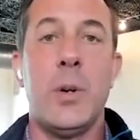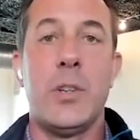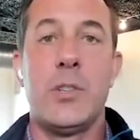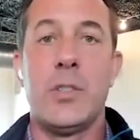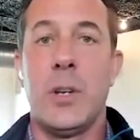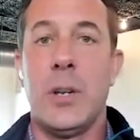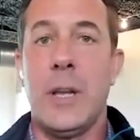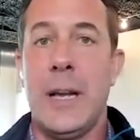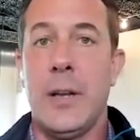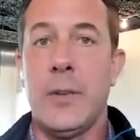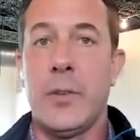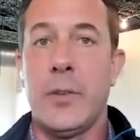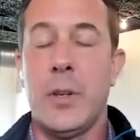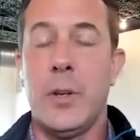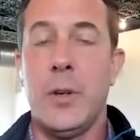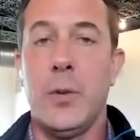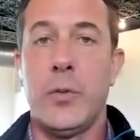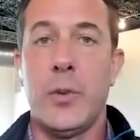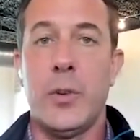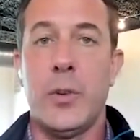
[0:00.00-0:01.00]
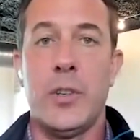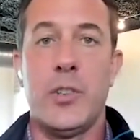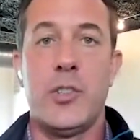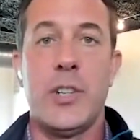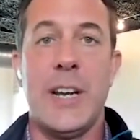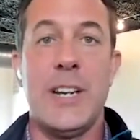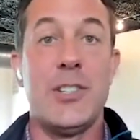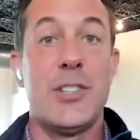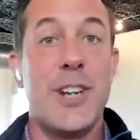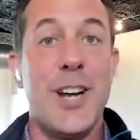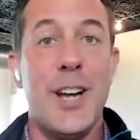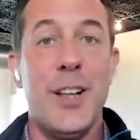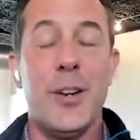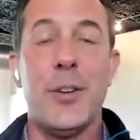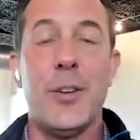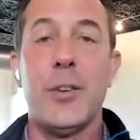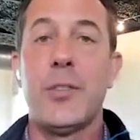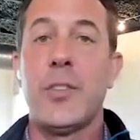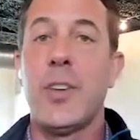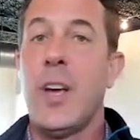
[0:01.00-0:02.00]
which allows a user to change
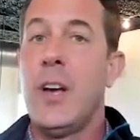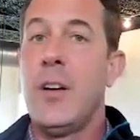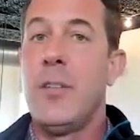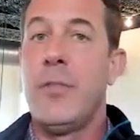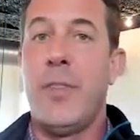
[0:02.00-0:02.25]
colors,